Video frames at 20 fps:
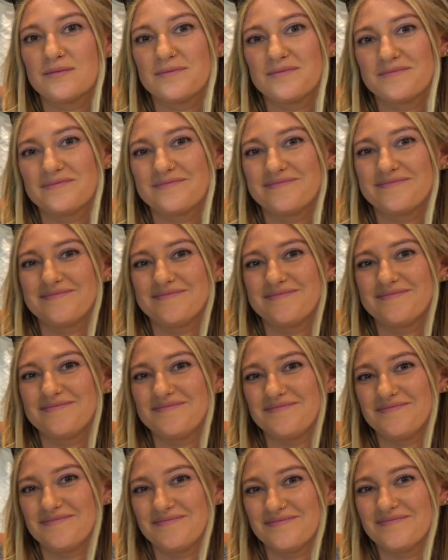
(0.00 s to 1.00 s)

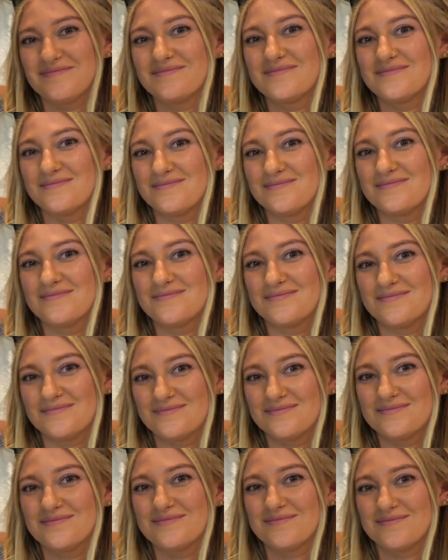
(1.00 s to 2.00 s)

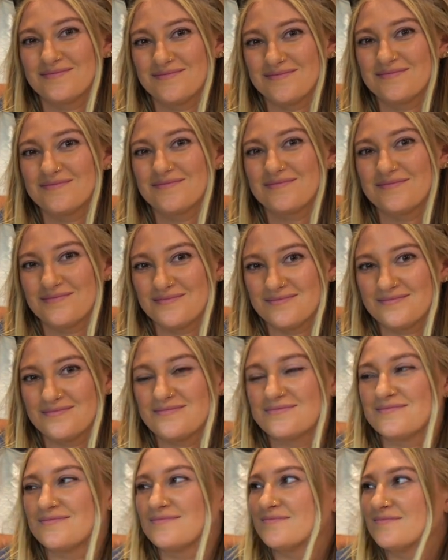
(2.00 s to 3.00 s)

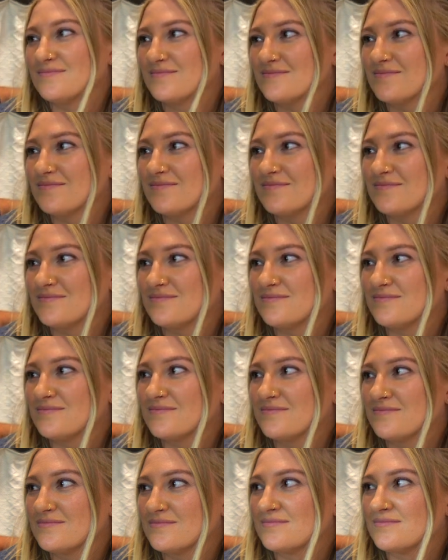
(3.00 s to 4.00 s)

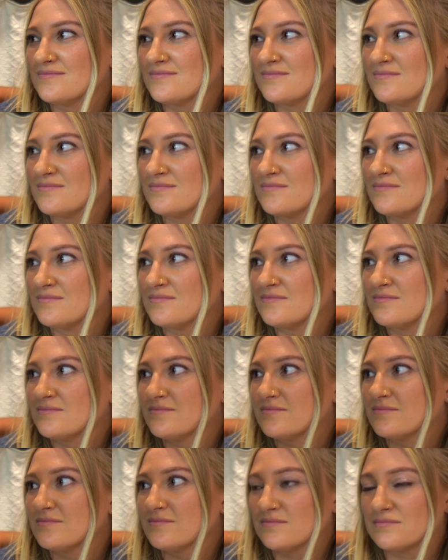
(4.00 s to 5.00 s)

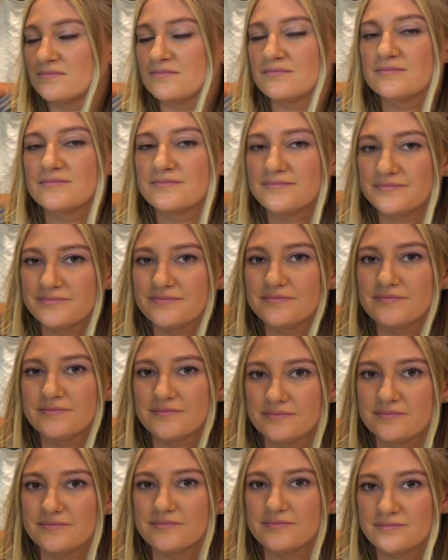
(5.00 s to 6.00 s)

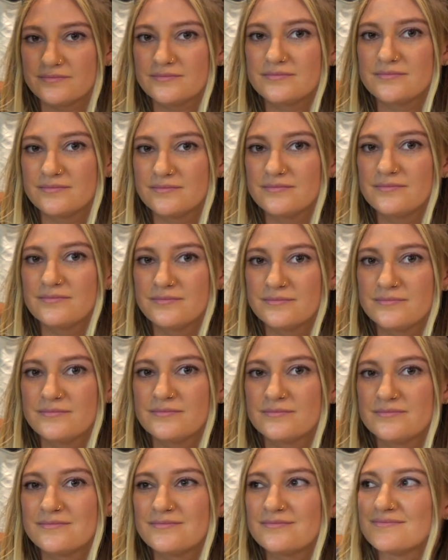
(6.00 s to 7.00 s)

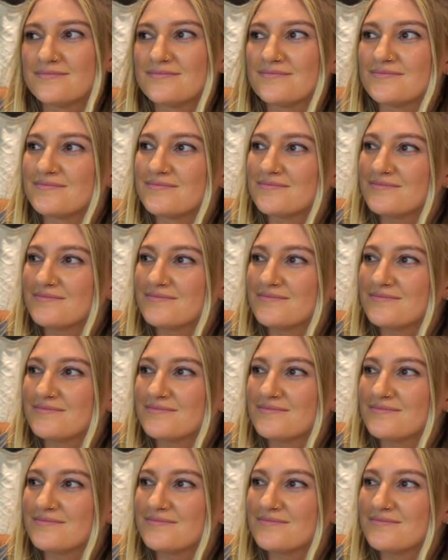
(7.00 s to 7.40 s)
The person shown says nothing.